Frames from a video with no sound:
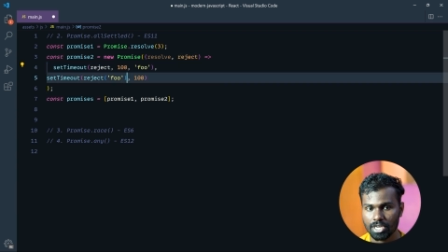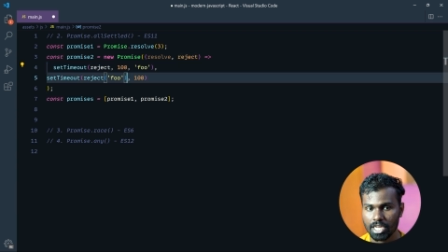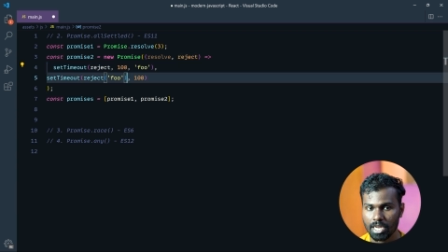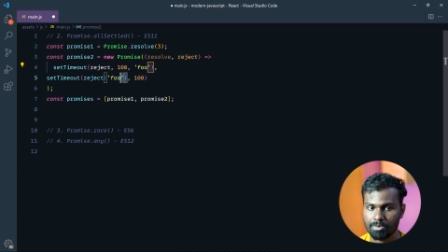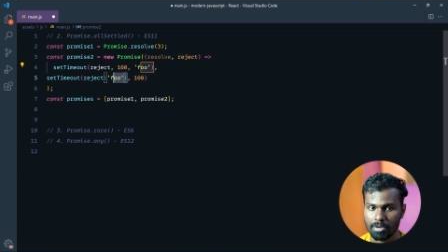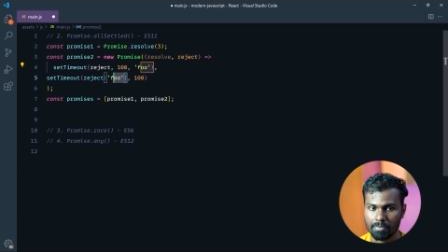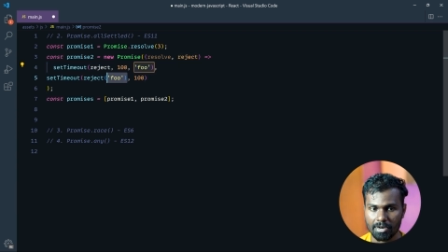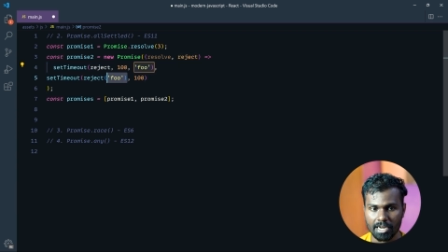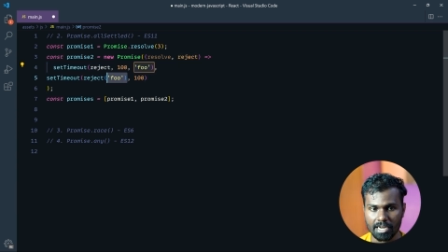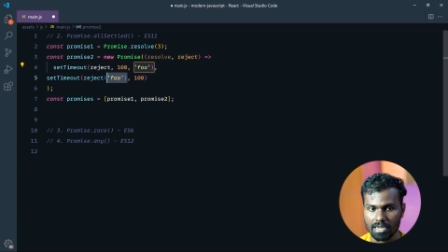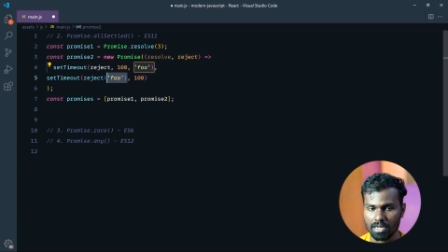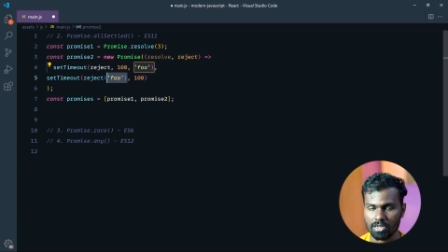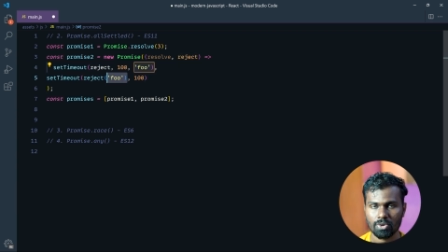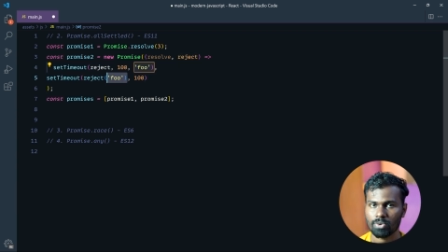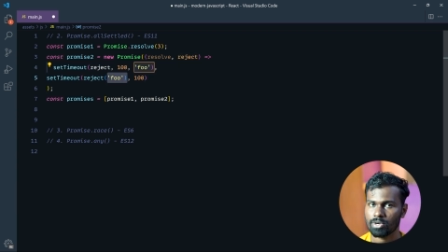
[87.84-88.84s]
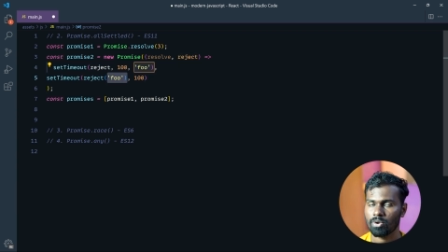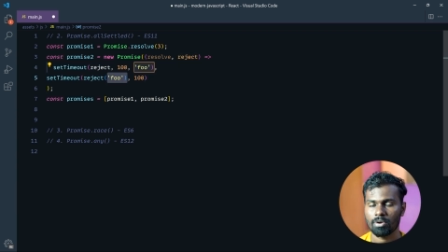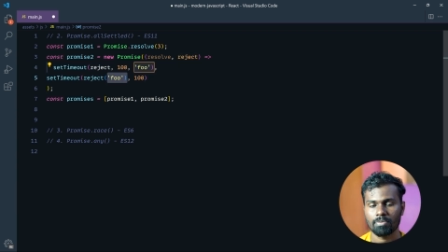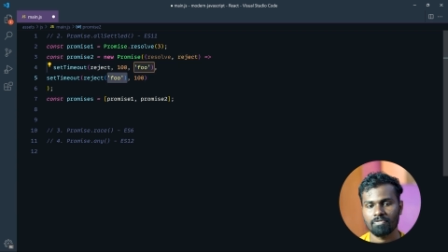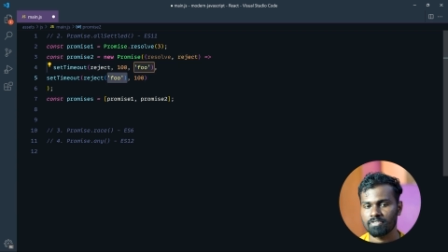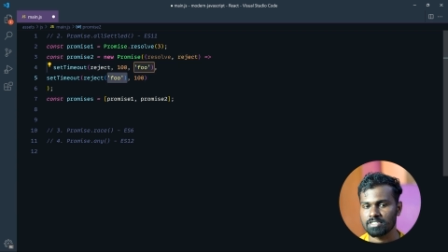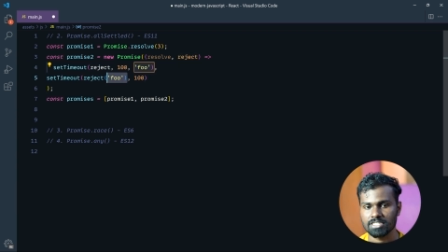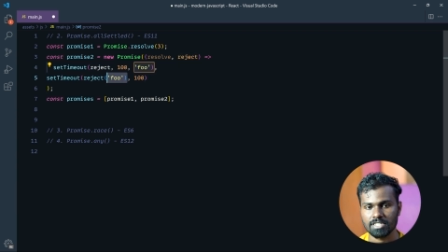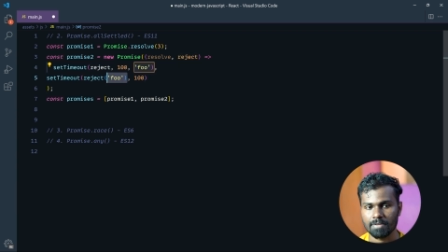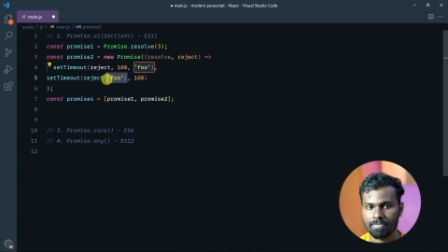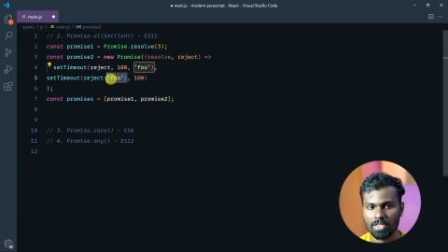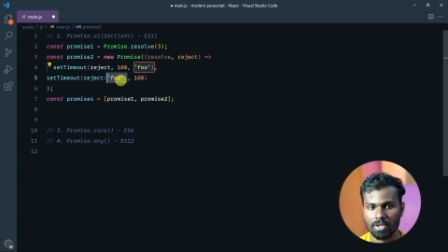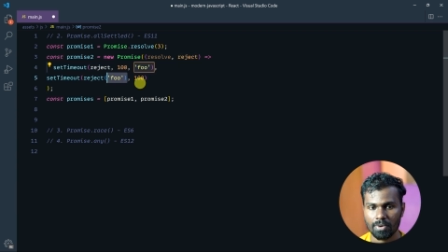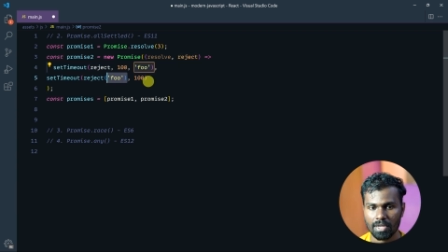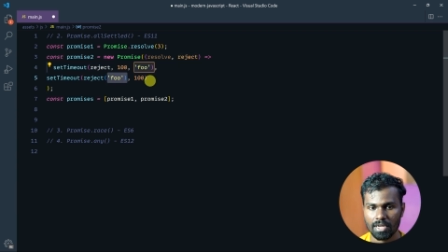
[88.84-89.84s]
you can total preference.
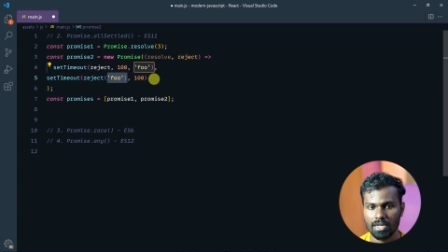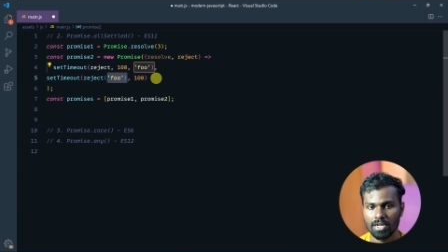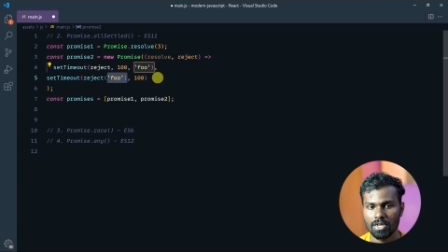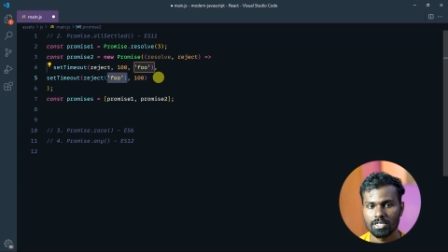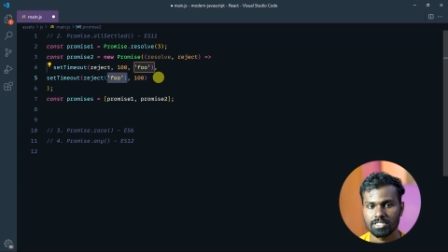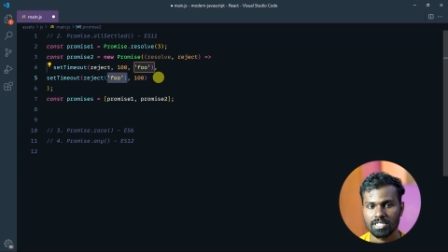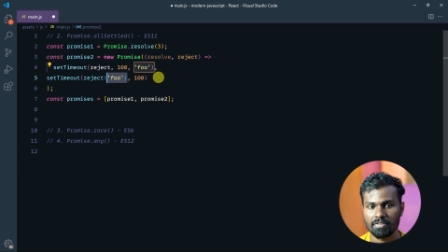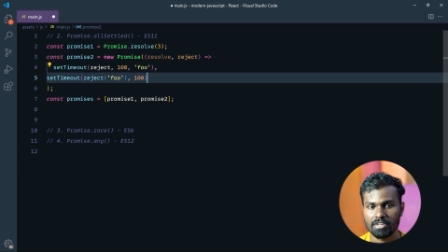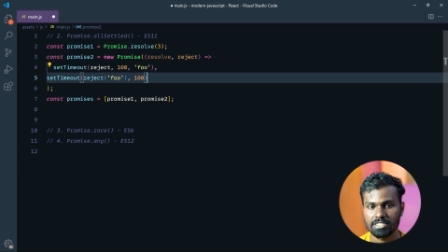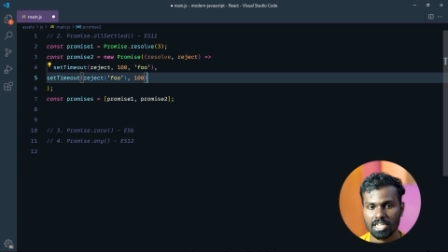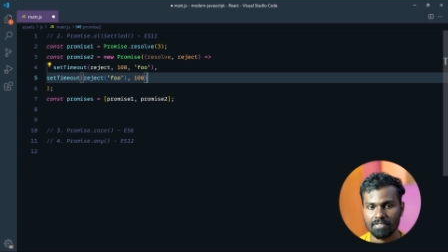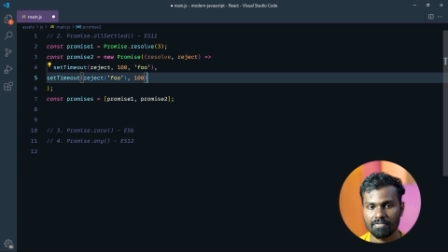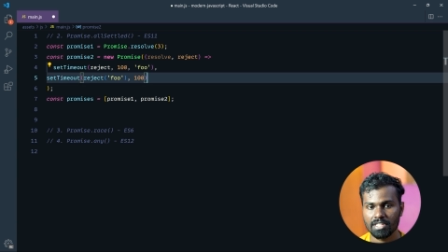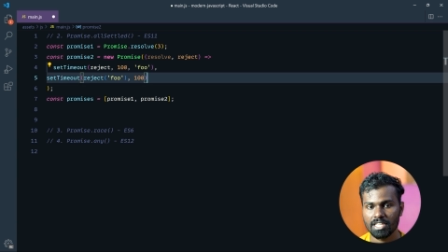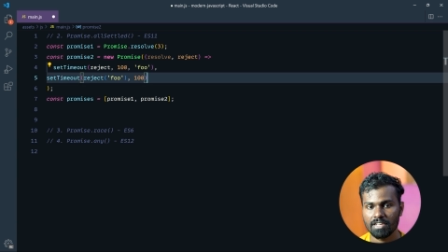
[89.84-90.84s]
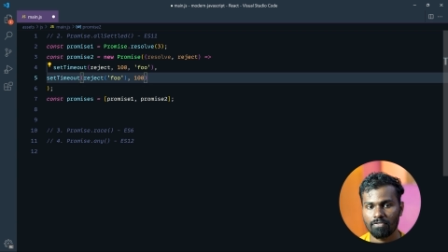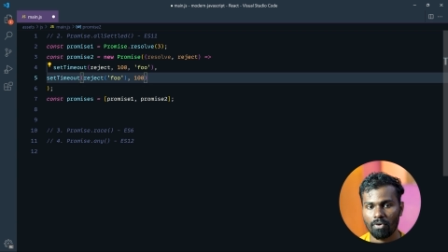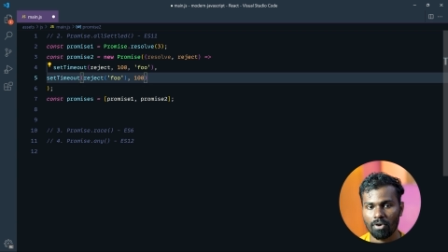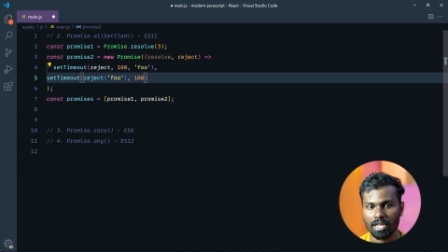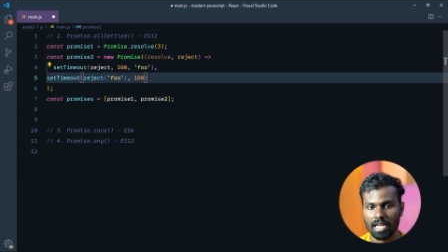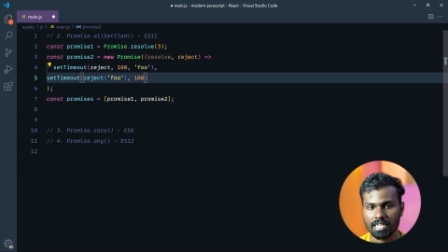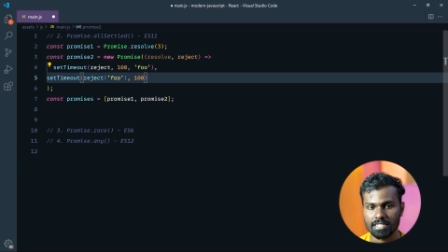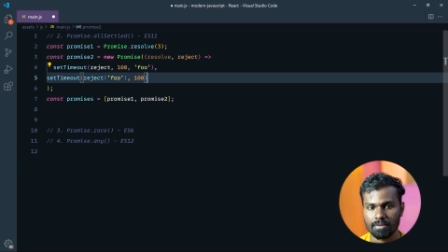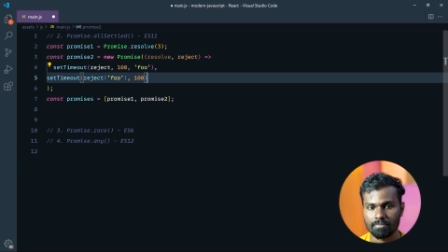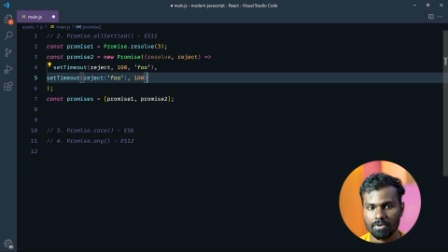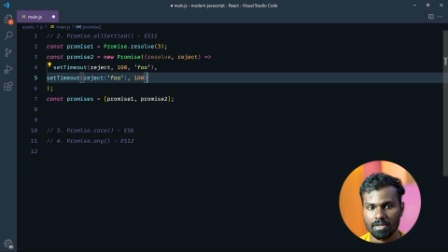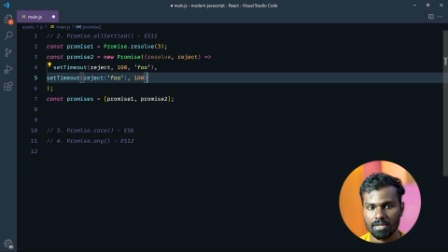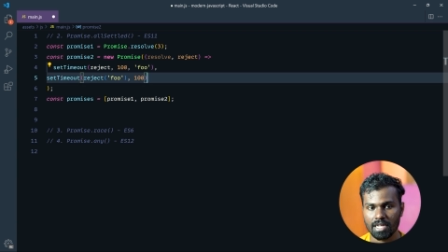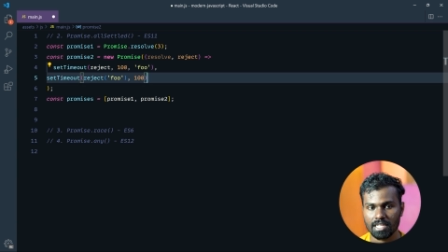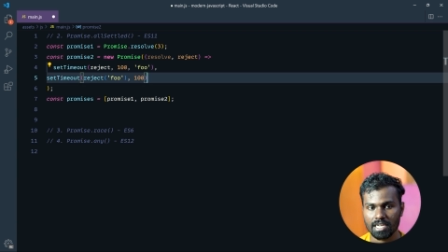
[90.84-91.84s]
Okay. So I will stick with the following
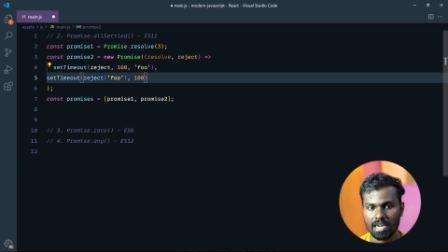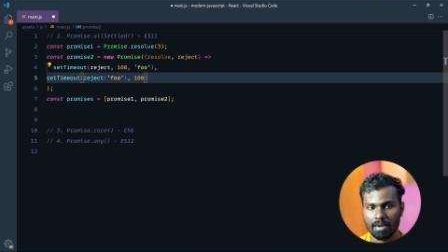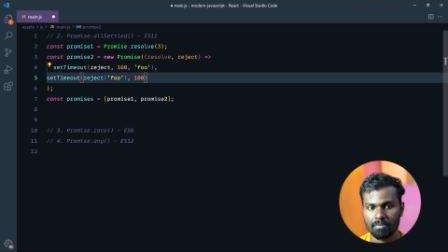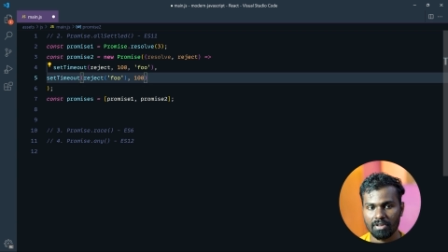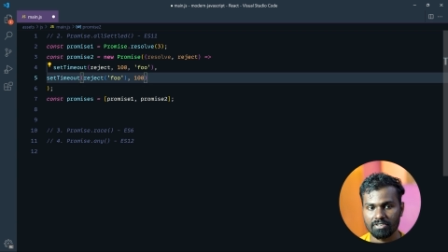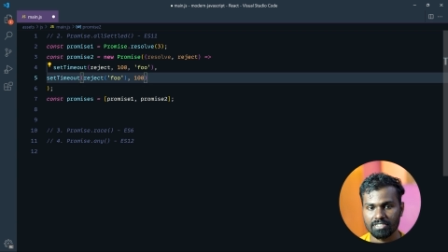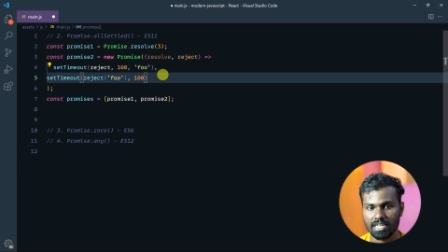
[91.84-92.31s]
example. So if I